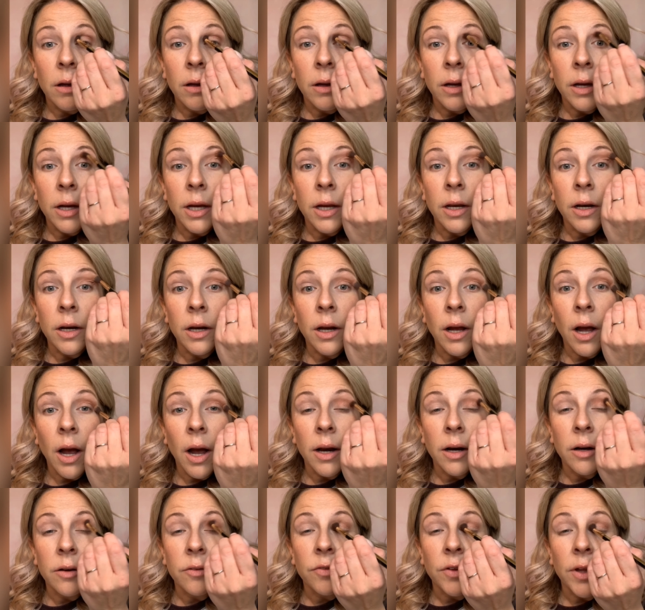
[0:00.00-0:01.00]
in
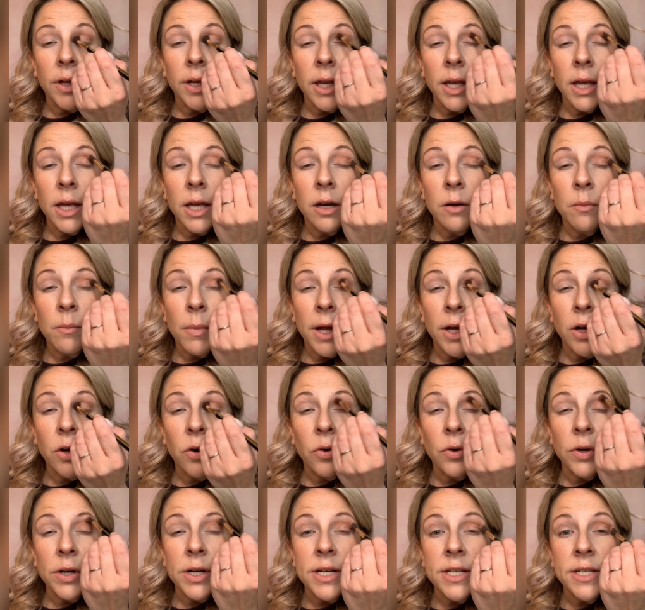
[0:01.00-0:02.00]
kind of like in my
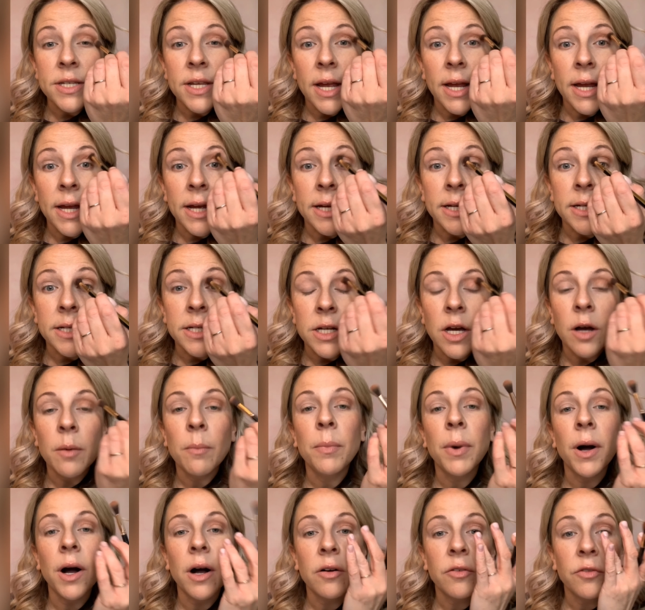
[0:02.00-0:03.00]
crease and
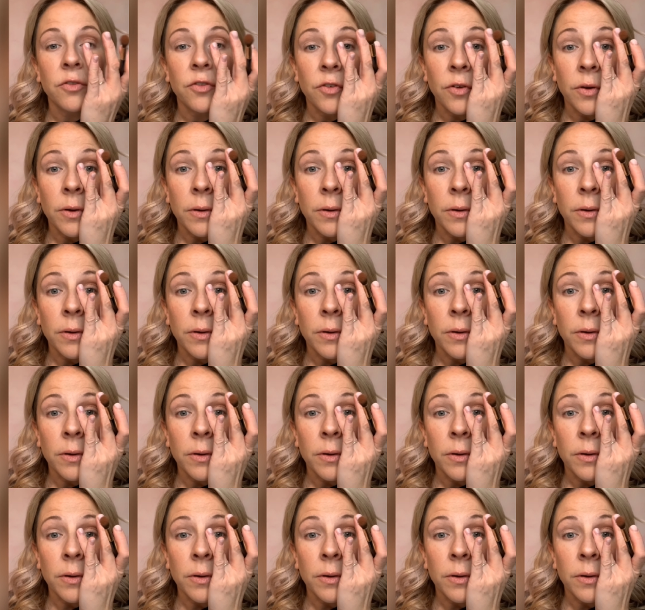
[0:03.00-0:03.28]
above.